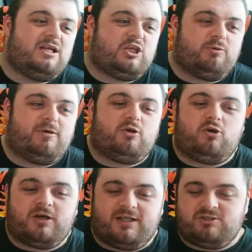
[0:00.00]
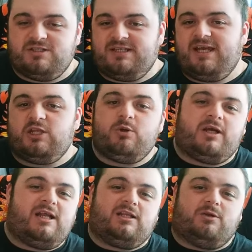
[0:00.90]
You make your connections there, you
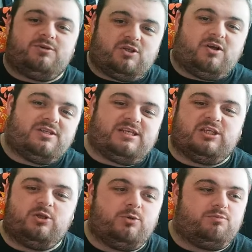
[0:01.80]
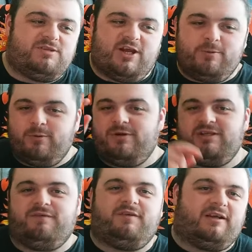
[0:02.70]
connect those dots, and you tell me what
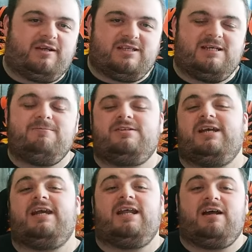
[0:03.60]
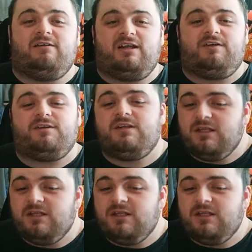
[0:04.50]
you think, because I'm not saying it out loud.